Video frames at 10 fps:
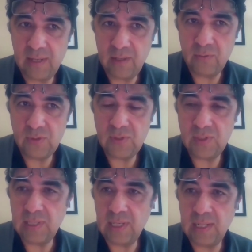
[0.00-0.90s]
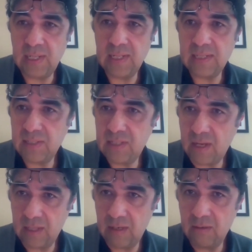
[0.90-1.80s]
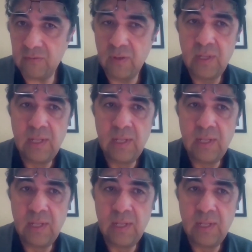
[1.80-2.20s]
use in the study of